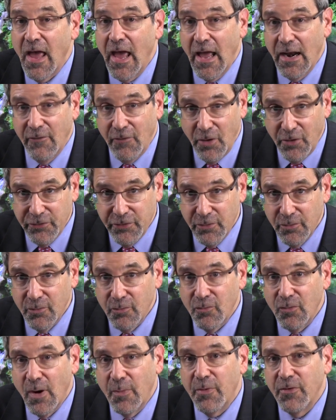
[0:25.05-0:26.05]
and I've
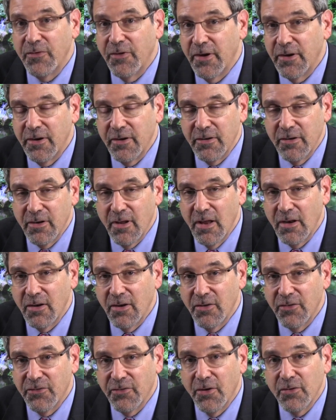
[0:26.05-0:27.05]
also represented
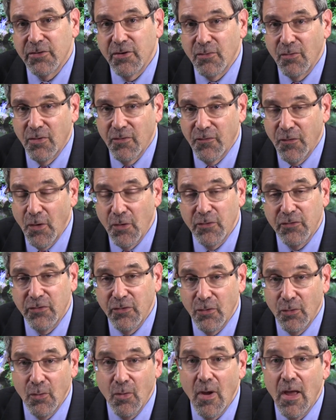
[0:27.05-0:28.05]
and consulted with
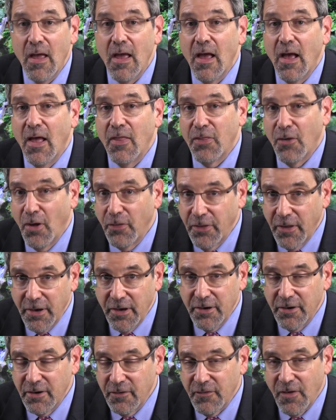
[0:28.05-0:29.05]
folks who thought they
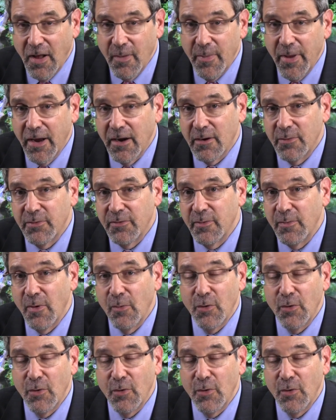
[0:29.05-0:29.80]
needed to file bankruptcy,